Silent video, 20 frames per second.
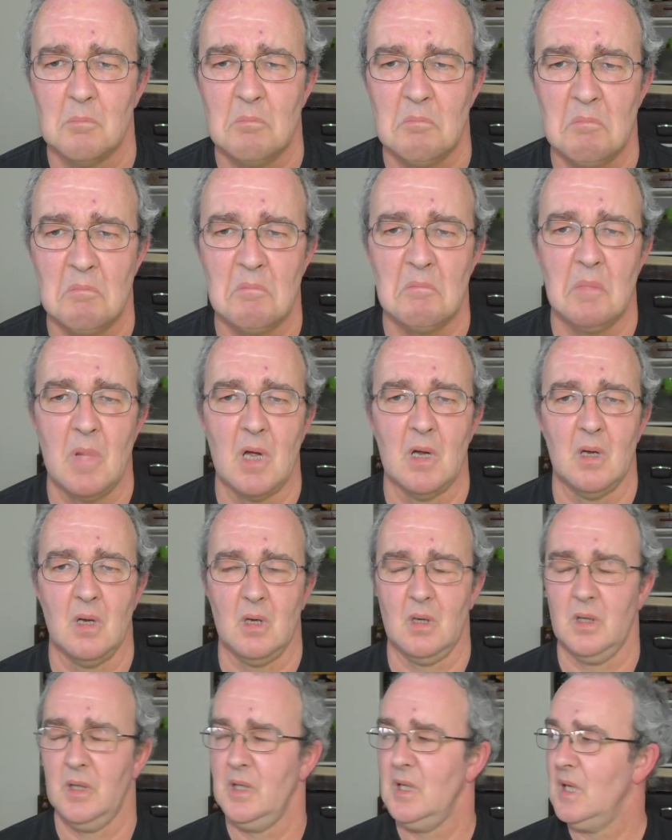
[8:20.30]
Hmm,
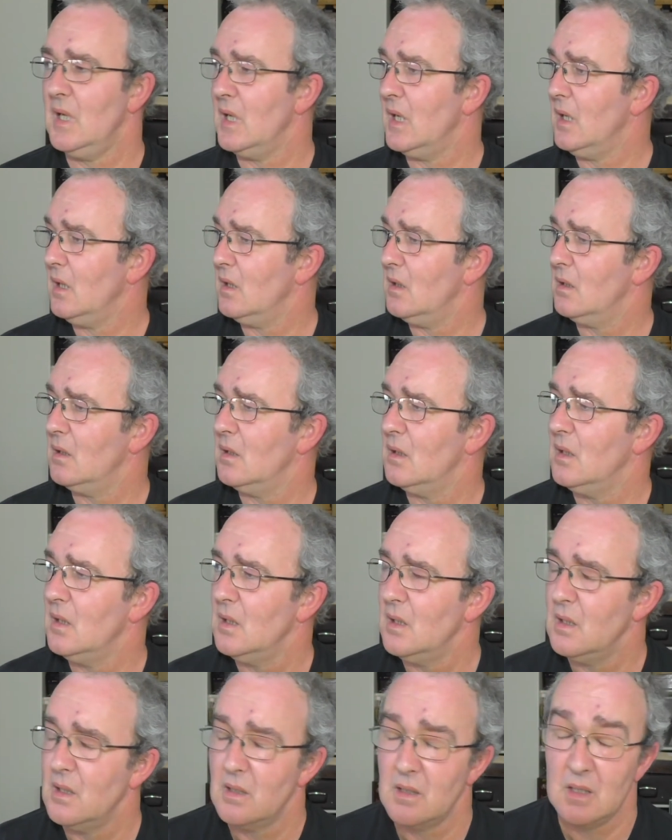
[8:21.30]
yeah.
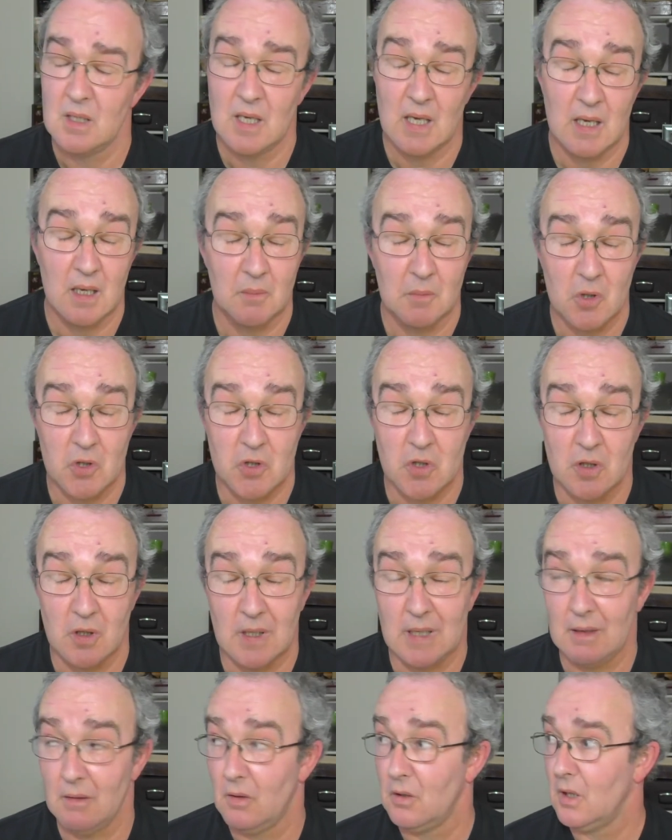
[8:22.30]
Yeah, I'm not
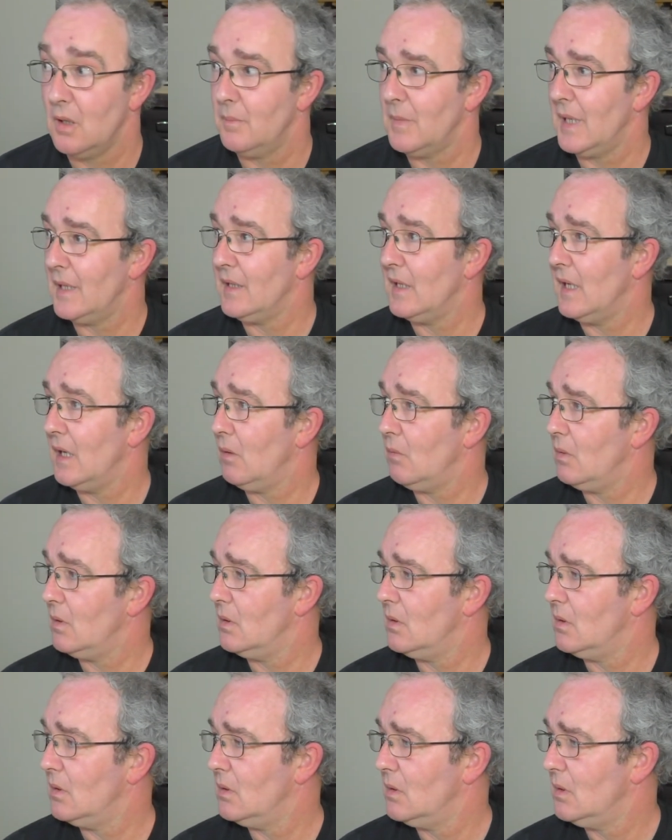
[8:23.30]
sure how long I'm at
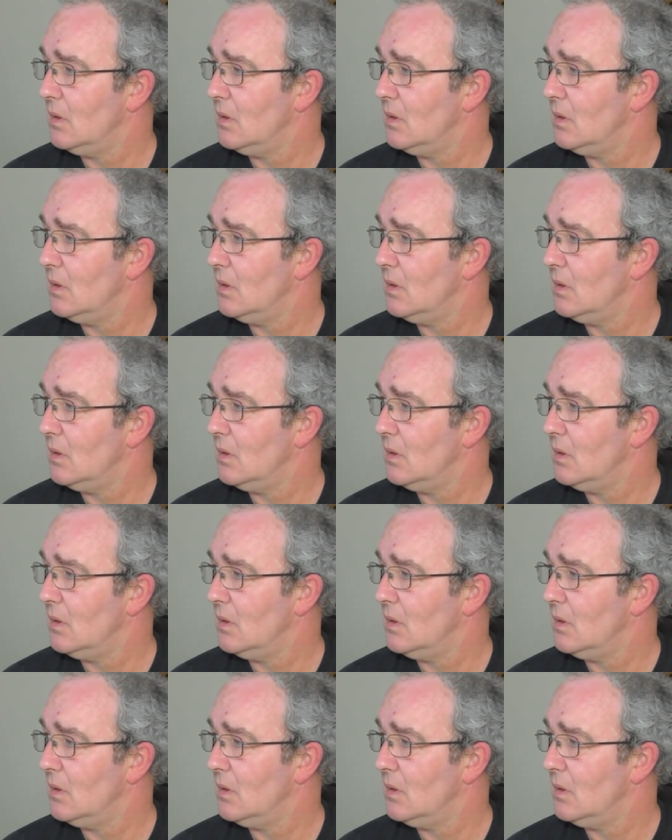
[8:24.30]
now.